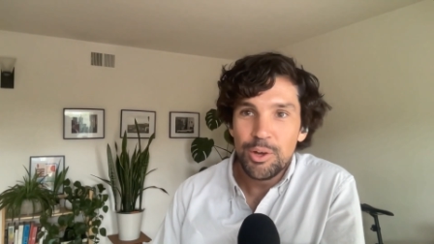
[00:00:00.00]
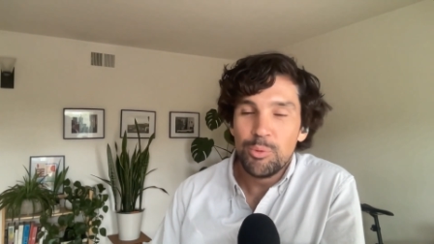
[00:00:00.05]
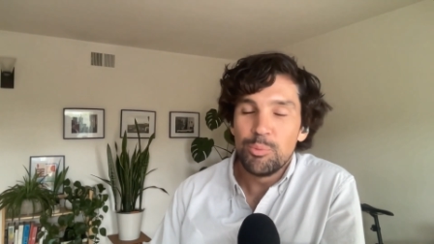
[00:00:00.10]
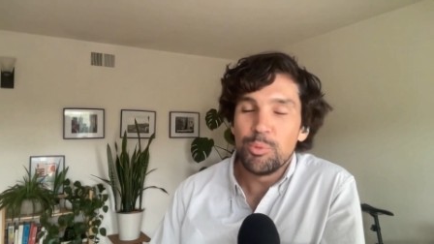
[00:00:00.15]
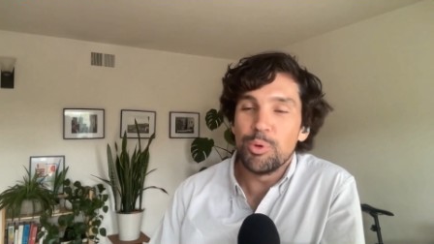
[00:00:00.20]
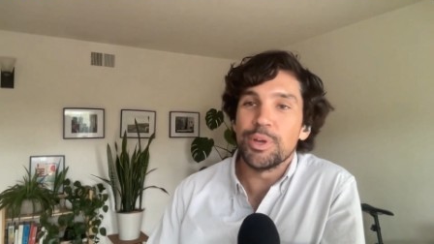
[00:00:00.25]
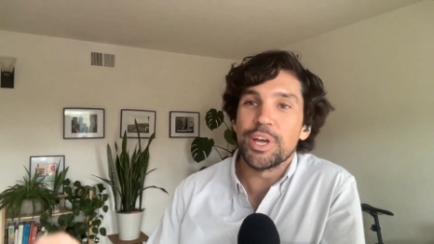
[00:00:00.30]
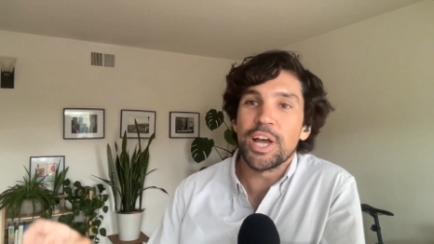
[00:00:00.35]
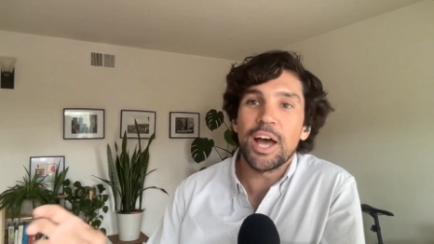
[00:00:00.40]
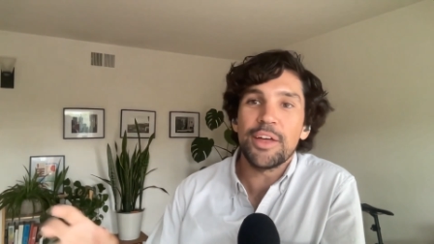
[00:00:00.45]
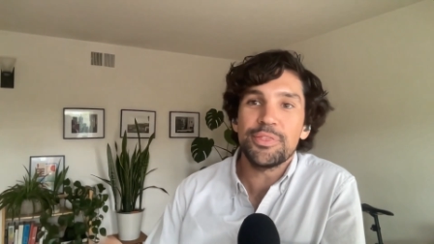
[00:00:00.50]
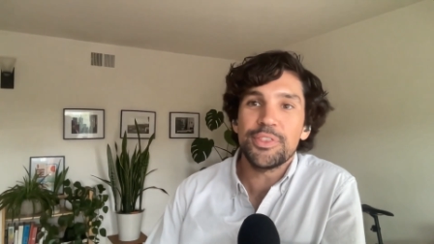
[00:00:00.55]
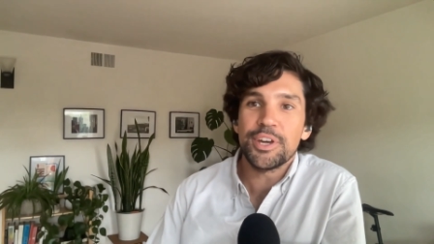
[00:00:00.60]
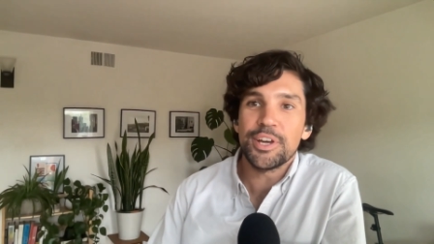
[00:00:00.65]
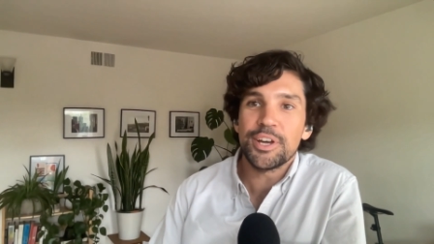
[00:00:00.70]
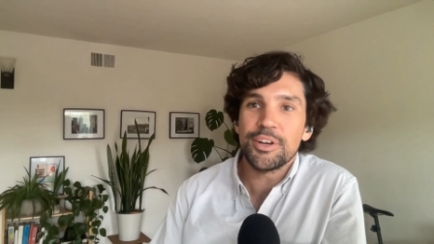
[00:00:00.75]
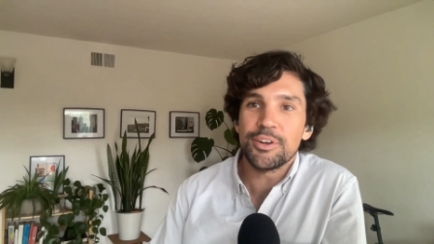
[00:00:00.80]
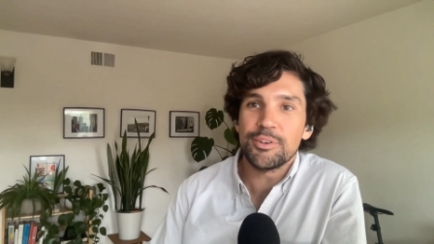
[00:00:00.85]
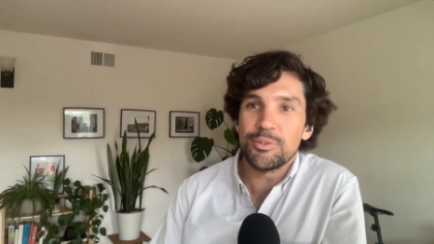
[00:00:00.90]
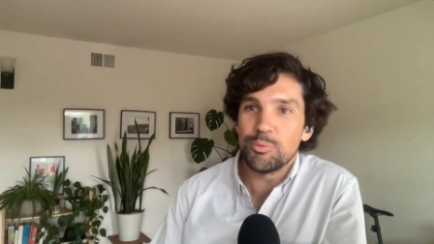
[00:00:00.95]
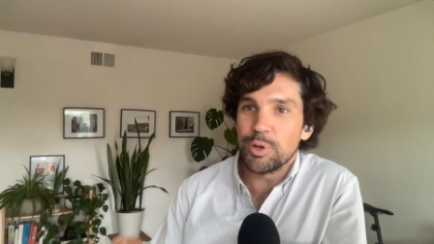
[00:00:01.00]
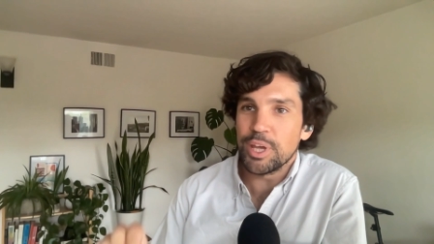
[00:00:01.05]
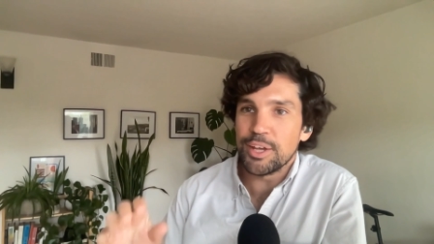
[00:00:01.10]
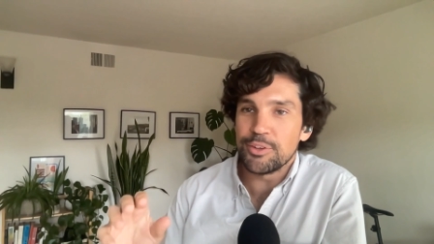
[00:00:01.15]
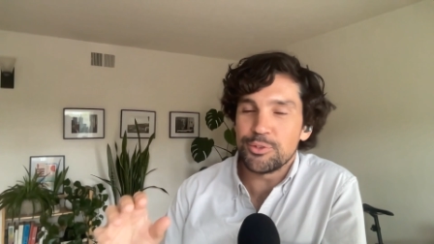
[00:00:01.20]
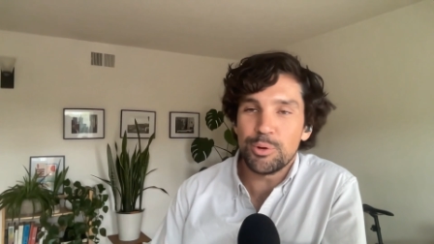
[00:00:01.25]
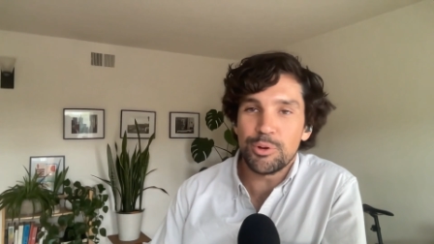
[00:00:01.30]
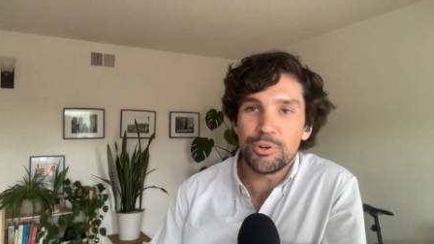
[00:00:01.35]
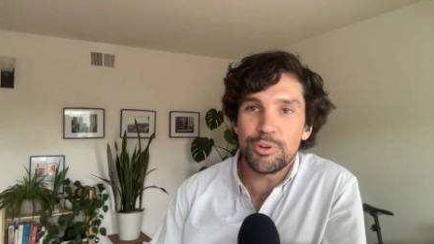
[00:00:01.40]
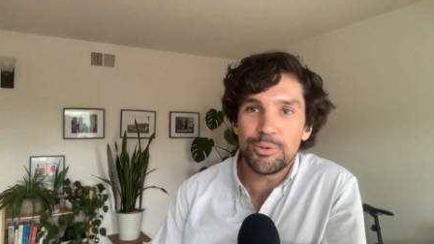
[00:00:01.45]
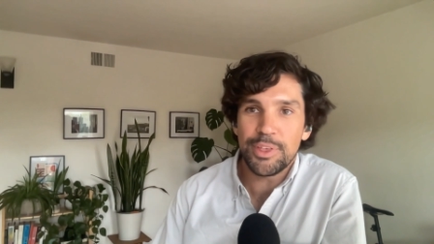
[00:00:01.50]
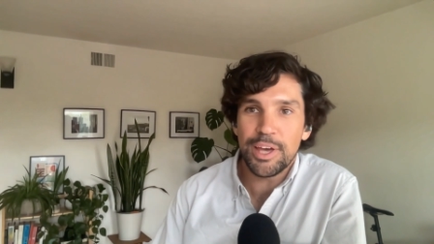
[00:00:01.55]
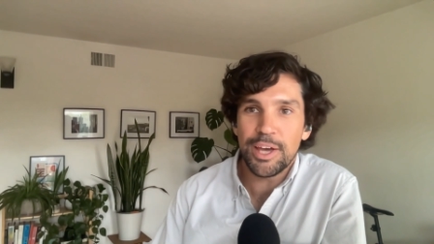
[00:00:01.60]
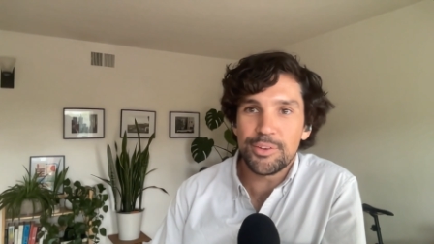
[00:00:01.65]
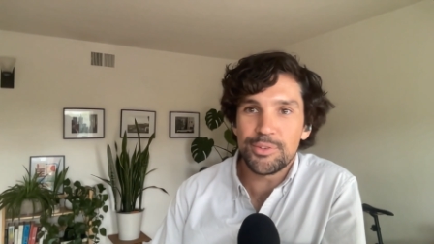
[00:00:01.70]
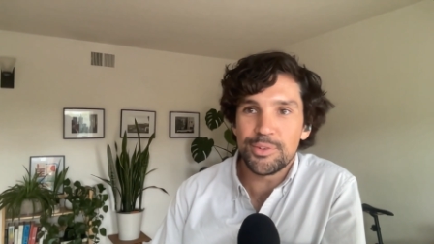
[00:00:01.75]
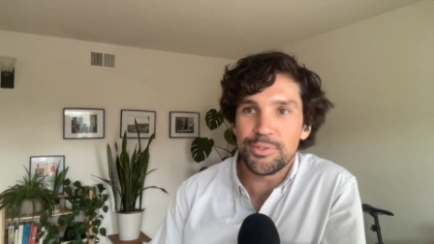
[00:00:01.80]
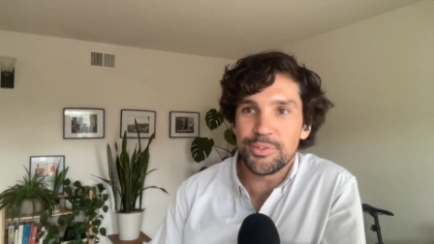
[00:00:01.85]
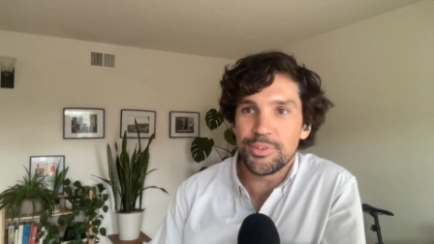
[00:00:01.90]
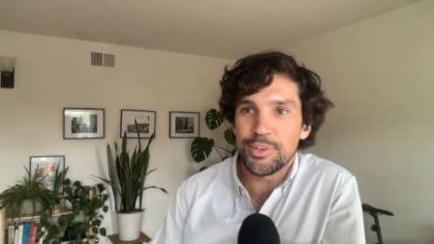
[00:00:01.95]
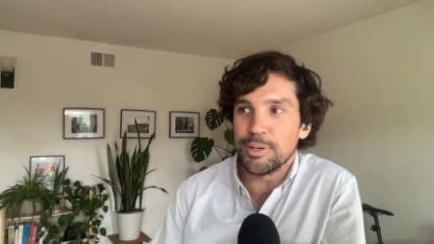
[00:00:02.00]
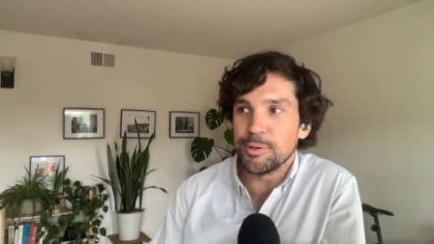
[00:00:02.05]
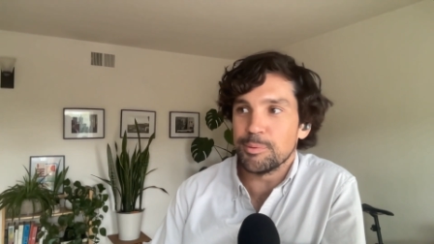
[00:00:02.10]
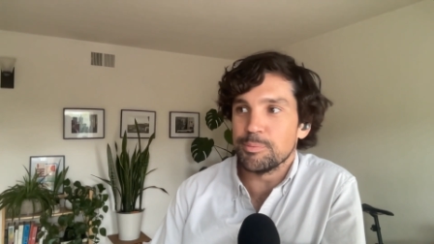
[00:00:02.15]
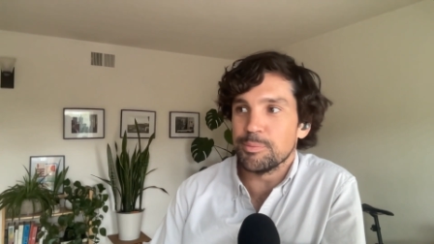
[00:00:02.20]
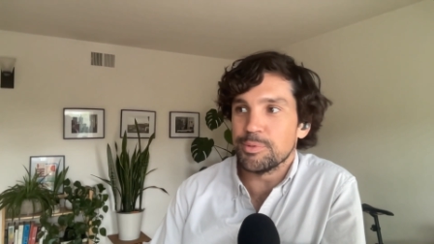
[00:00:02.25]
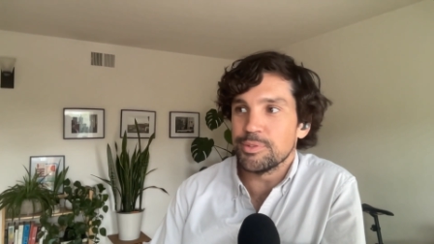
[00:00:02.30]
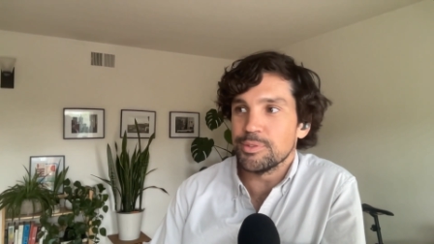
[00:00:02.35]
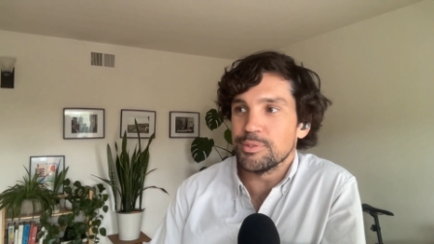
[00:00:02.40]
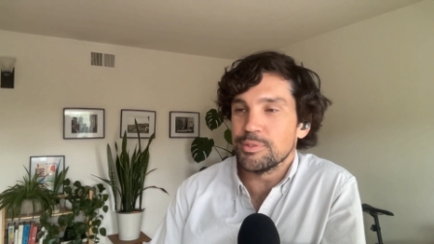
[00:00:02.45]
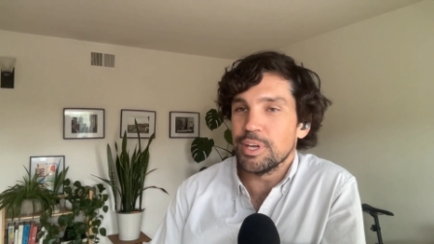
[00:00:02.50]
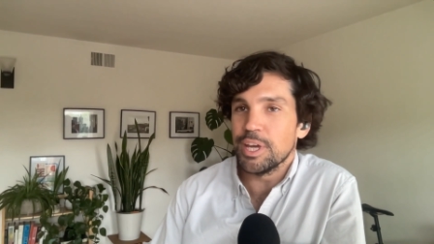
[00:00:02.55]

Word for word: When we got there, we had 200,000 subs.